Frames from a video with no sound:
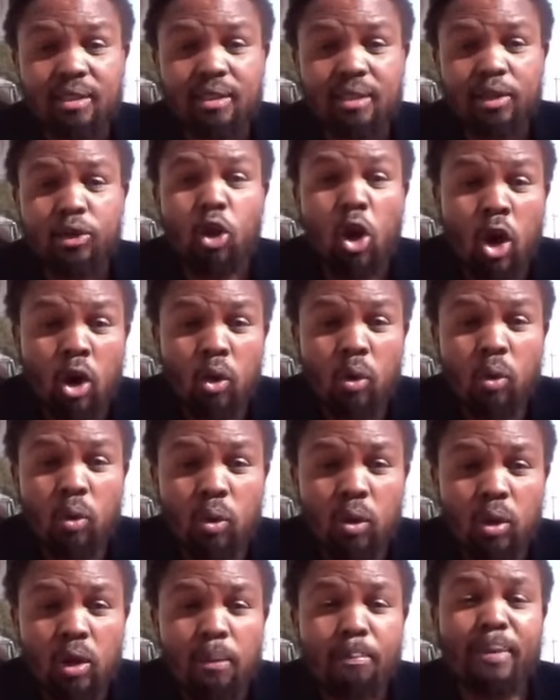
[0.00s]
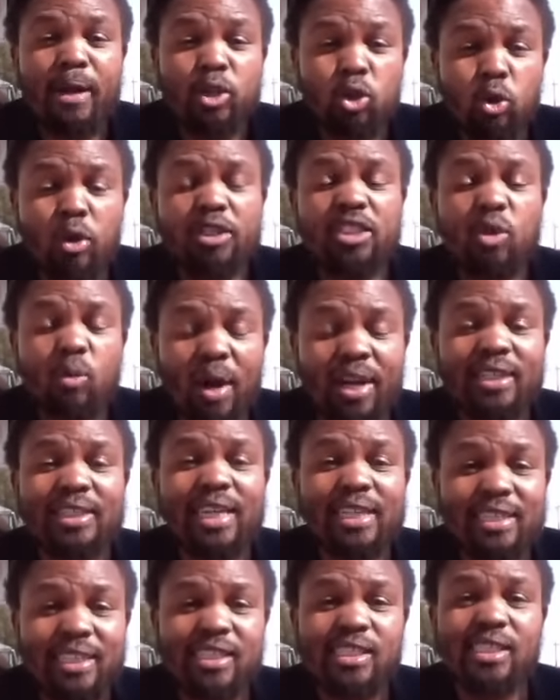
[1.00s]
No, Mazzotti wanted
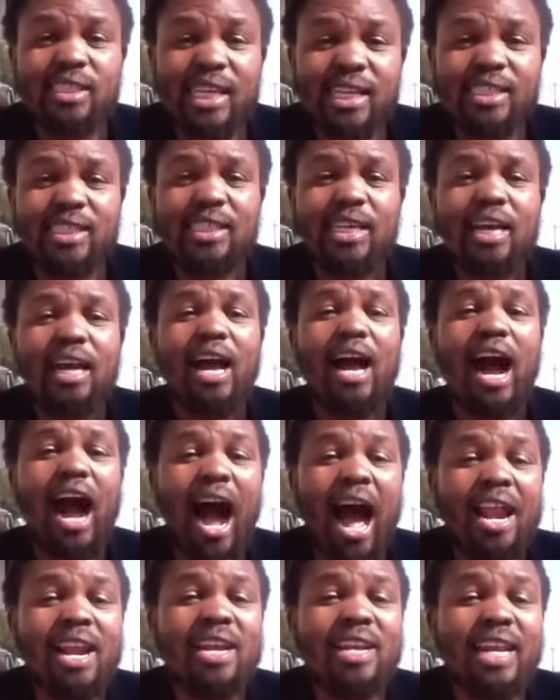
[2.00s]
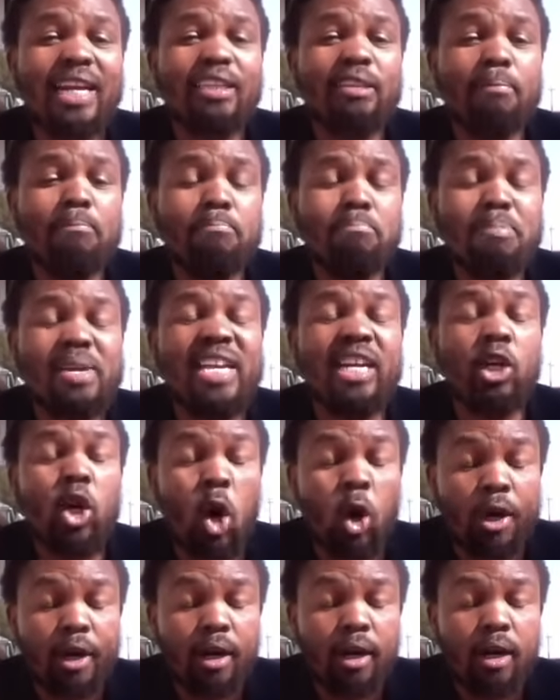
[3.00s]
his 600
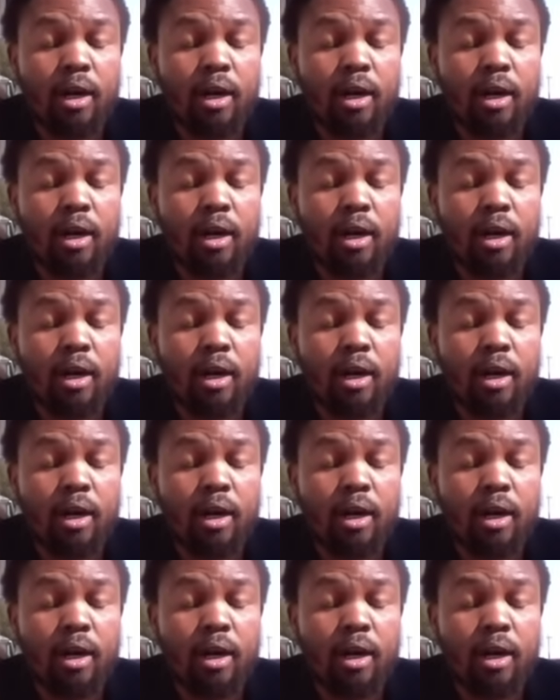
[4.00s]
million